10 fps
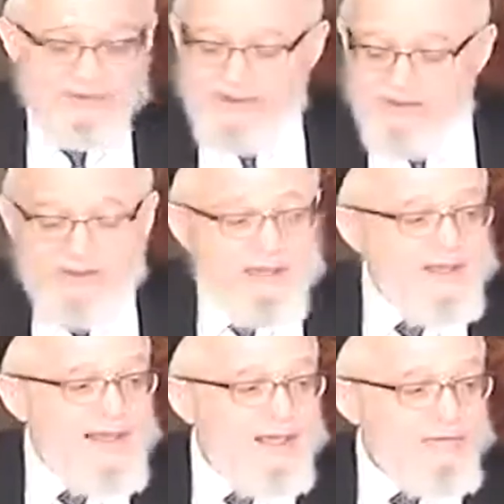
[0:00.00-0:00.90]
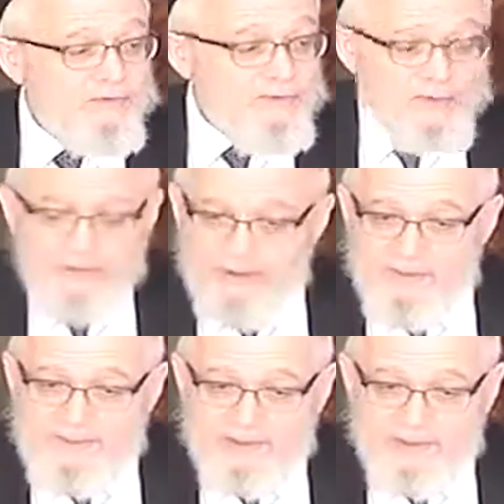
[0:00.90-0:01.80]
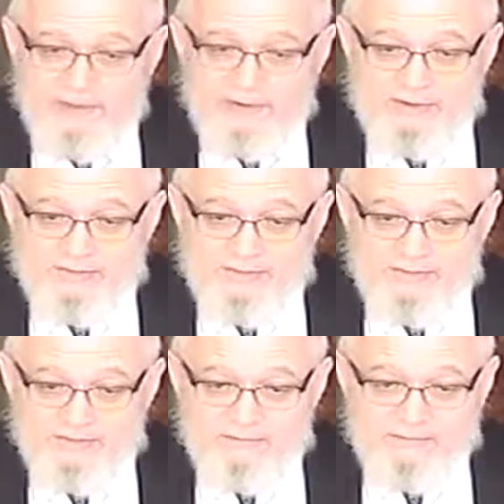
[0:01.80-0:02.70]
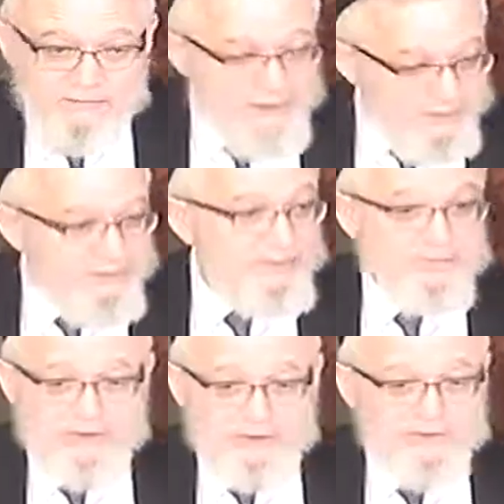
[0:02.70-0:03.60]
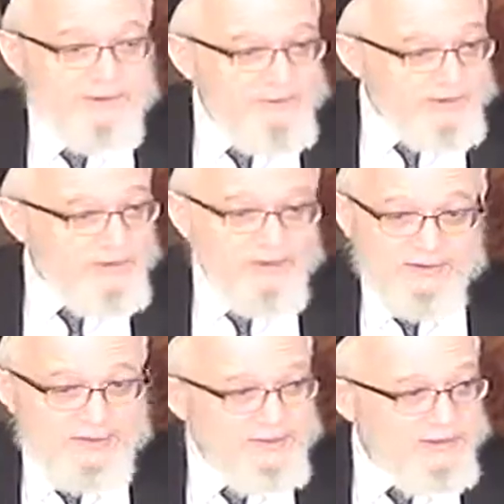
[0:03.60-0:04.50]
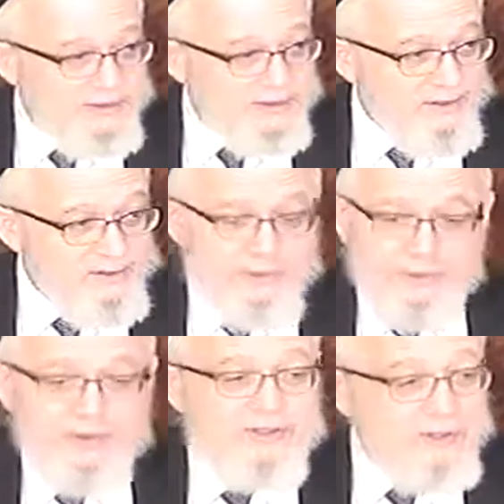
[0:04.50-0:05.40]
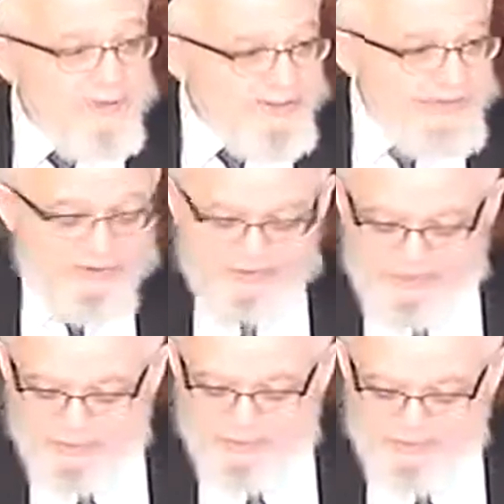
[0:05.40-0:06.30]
right? Yaakov was the third of the patriarchs. He was the most special of the patriarchs. The third is always the most special.